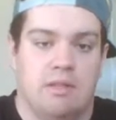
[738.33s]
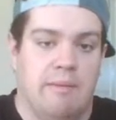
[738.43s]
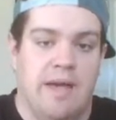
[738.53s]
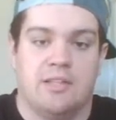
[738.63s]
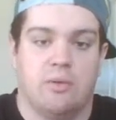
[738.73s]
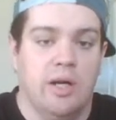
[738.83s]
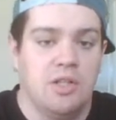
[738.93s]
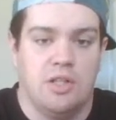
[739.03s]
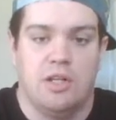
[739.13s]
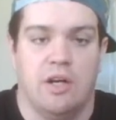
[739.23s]
the man's
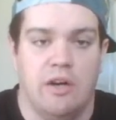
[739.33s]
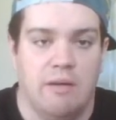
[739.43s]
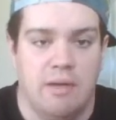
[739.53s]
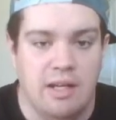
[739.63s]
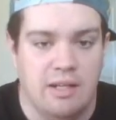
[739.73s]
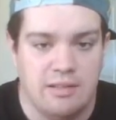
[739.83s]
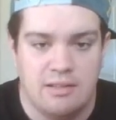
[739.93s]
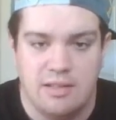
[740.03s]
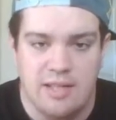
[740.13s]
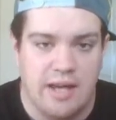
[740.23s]
question, you know what I mean?
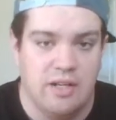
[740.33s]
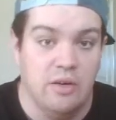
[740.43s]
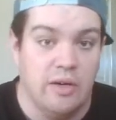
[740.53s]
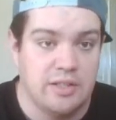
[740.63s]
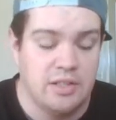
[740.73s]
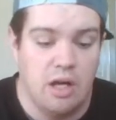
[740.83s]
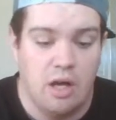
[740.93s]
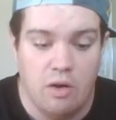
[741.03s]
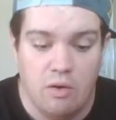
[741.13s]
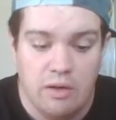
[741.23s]
Just had to do it.
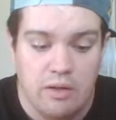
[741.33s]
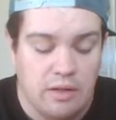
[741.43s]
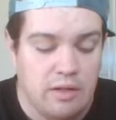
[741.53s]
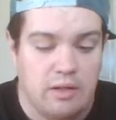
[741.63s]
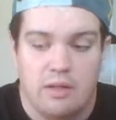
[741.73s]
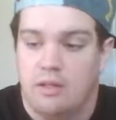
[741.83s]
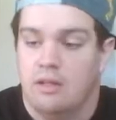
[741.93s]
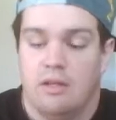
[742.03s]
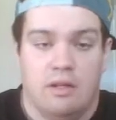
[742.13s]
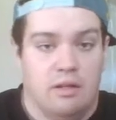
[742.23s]
So,
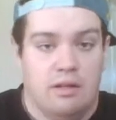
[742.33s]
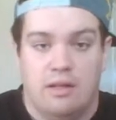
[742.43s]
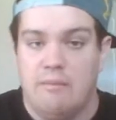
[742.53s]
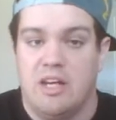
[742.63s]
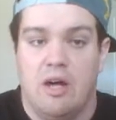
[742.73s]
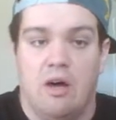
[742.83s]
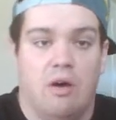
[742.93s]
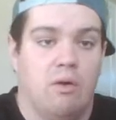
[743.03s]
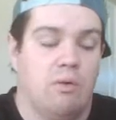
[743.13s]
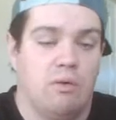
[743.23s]
let me
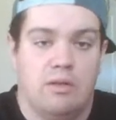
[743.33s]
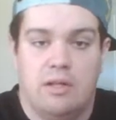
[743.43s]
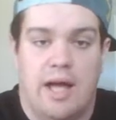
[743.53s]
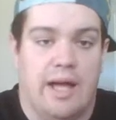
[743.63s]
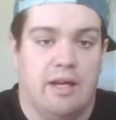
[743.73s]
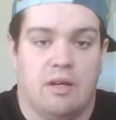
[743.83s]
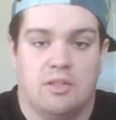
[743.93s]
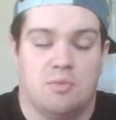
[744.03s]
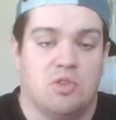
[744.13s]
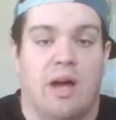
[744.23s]
know. You know,
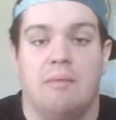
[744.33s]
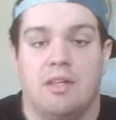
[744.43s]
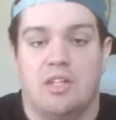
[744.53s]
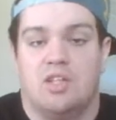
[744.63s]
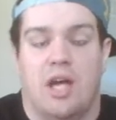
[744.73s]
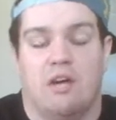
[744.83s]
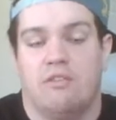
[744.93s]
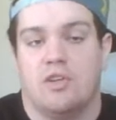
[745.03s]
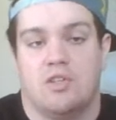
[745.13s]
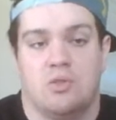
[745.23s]
subscribe to this channel
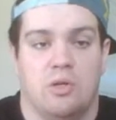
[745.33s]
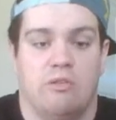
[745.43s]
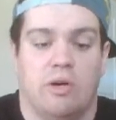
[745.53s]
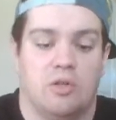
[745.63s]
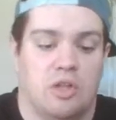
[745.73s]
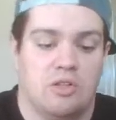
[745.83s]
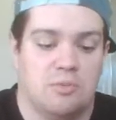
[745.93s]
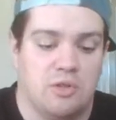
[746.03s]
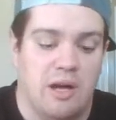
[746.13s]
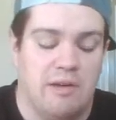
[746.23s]
first, Tree of Woe Show.
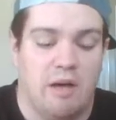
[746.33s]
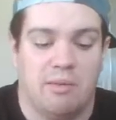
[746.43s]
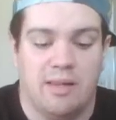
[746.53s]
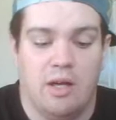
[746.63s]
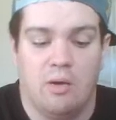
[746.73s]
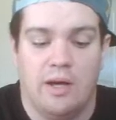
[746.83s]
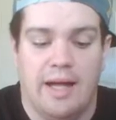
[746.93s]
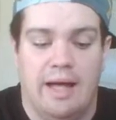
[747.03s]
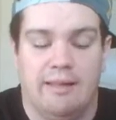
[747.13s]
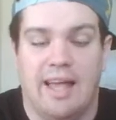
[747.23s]
Subscribe down below.
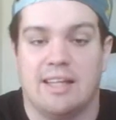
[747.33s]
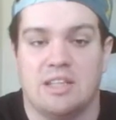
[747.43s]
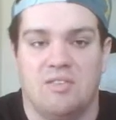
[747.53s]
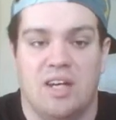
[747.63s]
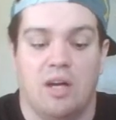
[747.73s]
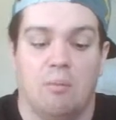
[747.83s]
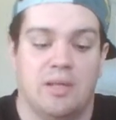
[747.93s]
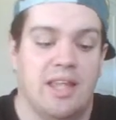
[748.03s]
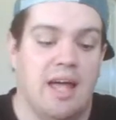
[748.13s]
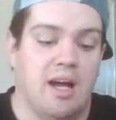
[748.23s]
Like this video.
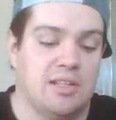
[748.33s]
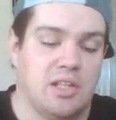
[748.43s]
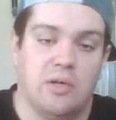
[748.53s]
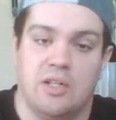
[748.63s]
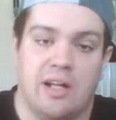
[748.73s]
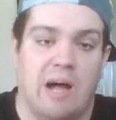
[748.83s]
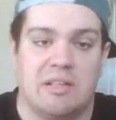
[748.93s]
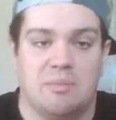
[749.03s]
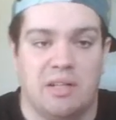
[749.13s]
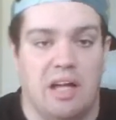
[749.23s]
But then also in the
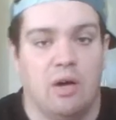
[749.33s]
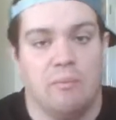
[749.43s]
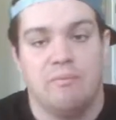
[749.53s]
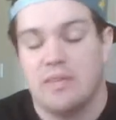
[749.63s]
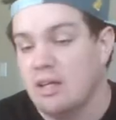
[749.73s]
comments below,